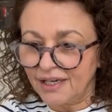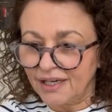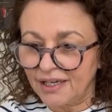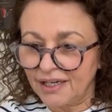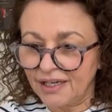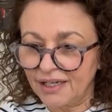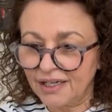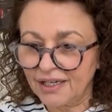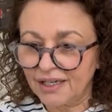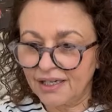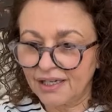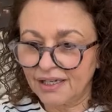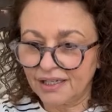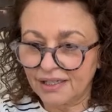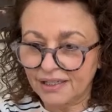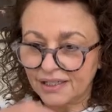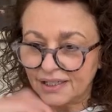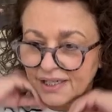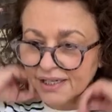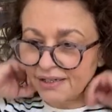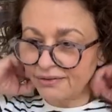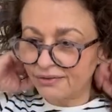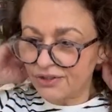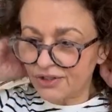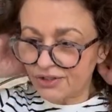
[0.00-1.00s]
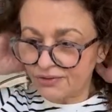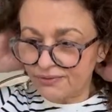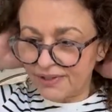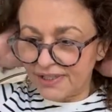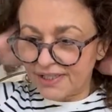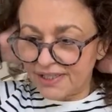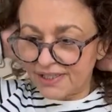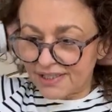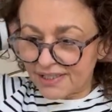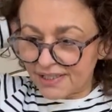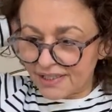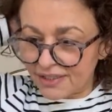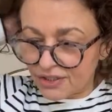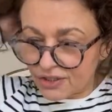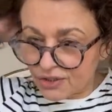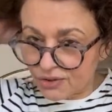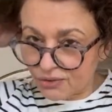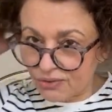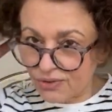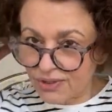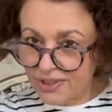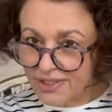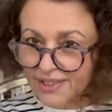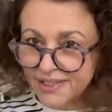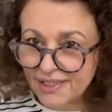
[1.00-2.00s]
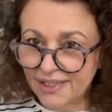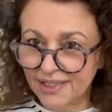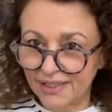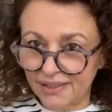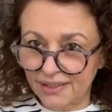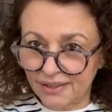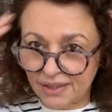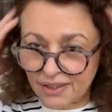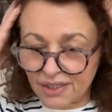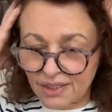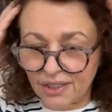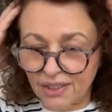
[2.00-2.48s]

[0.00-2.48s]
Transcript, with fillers: Uh, Claire Ross Reed in Dorset.